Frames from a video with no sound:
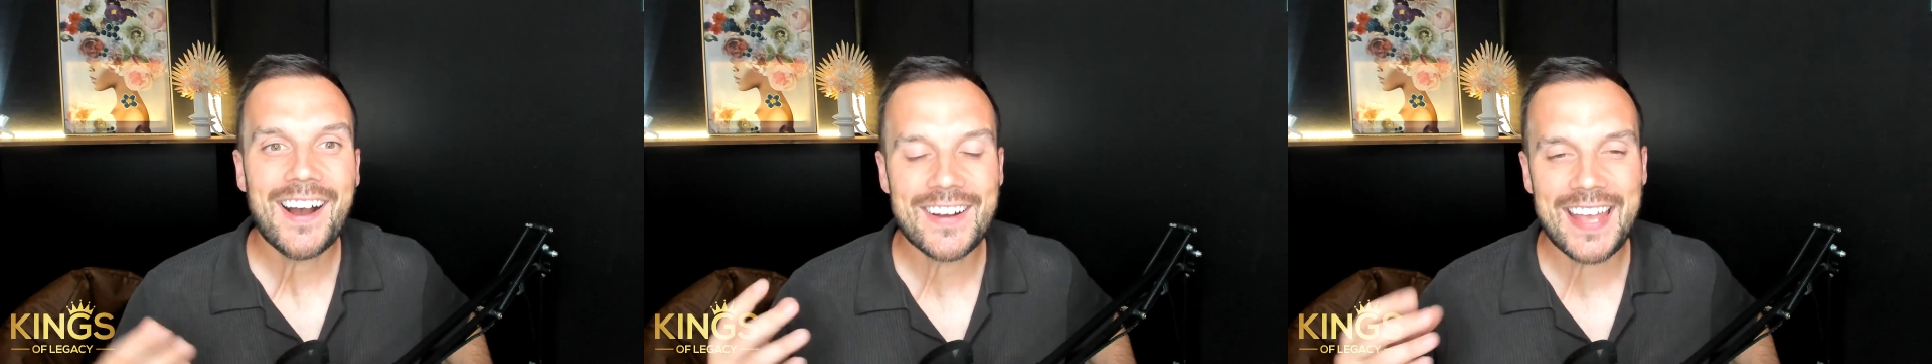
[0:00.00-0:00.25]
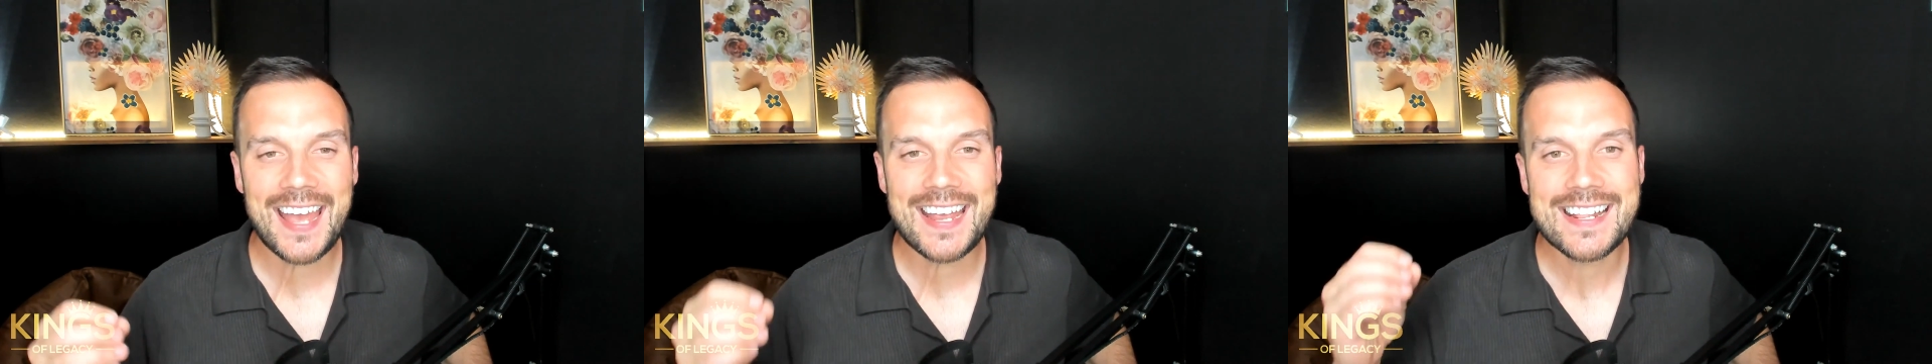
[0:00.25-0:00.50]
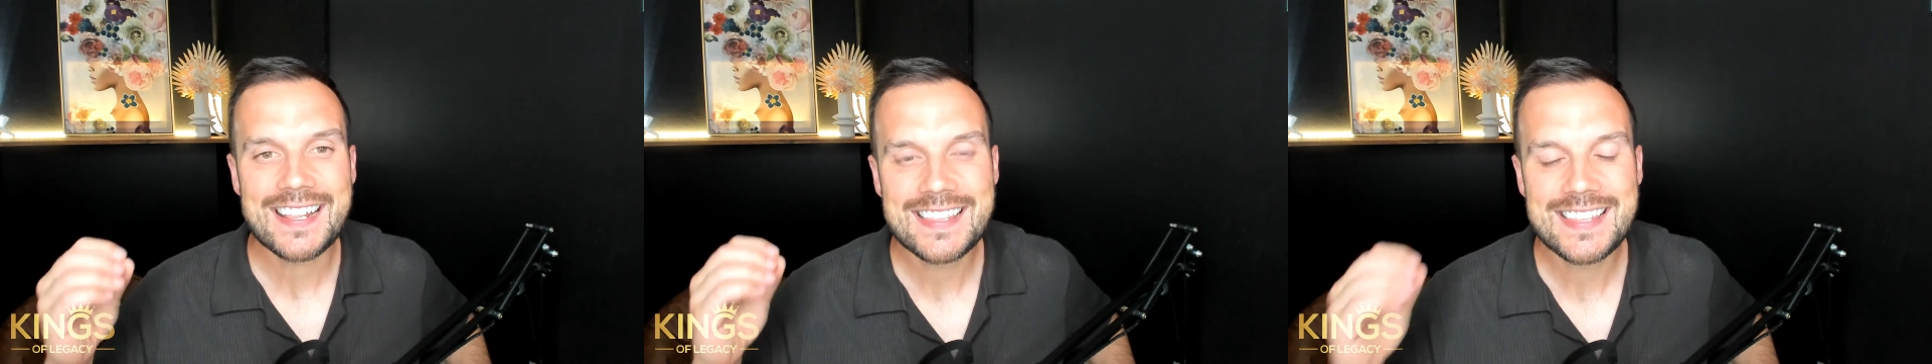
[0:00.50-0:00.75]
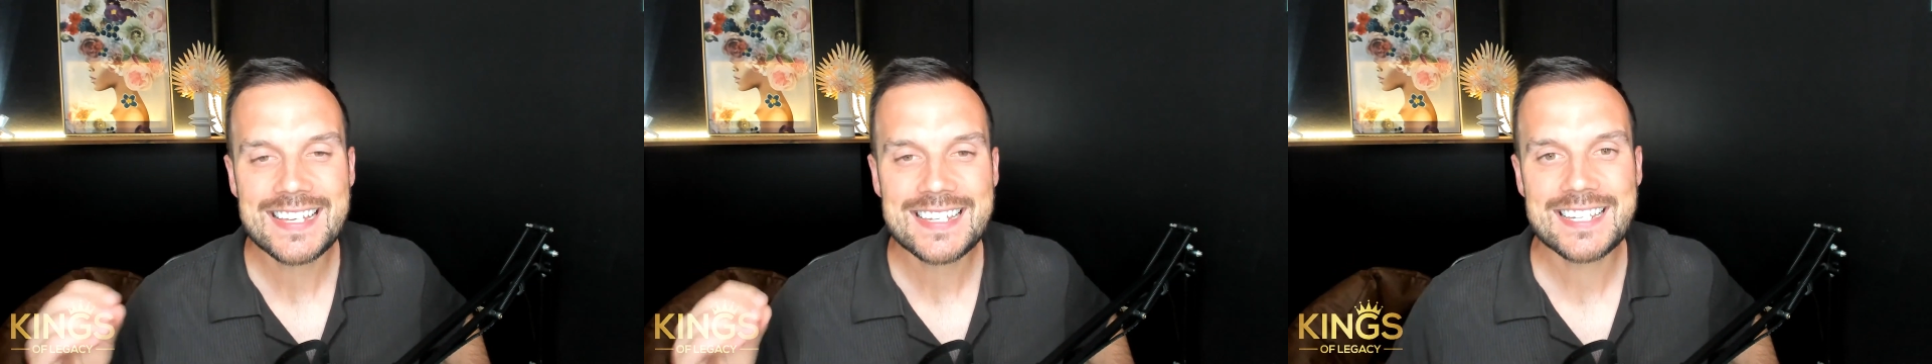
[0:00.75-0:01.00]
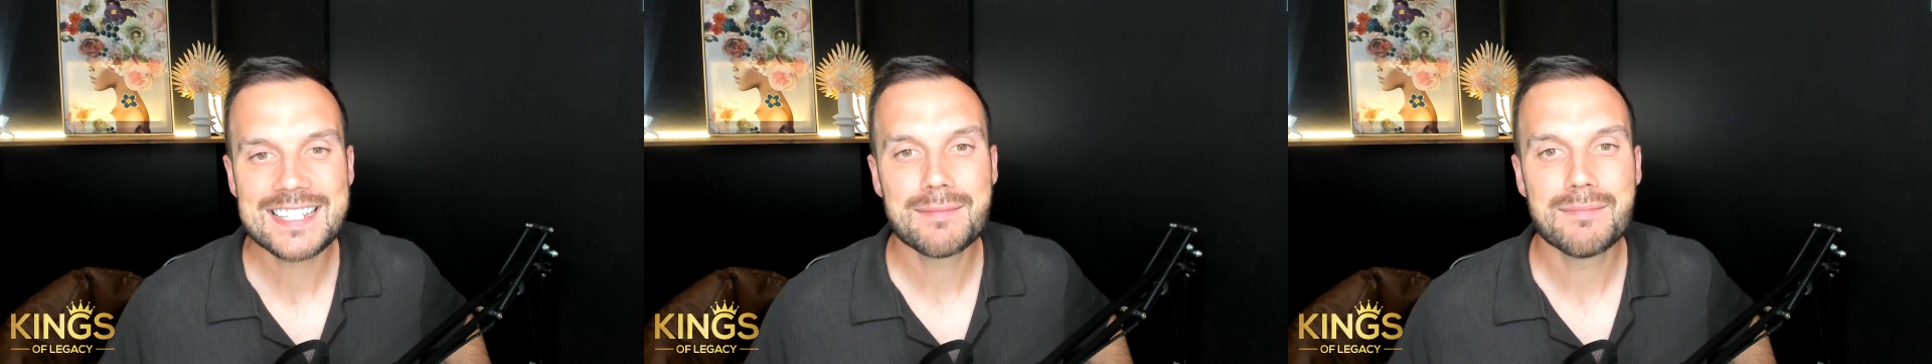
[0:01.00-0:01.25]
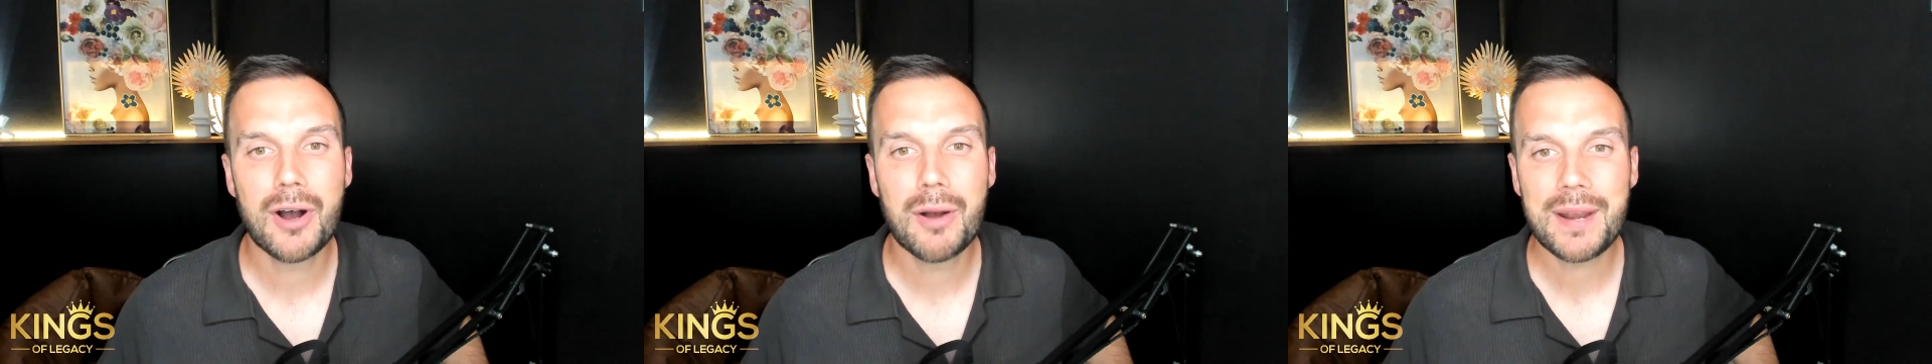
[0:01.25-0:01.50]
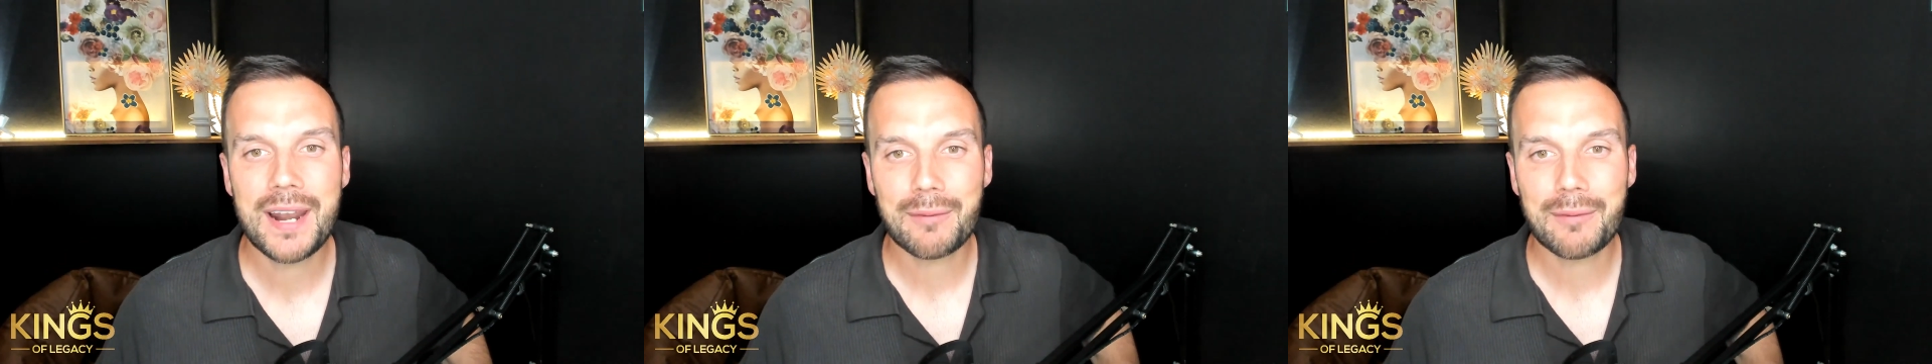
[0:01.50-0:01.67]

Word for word: okay, this is the moment I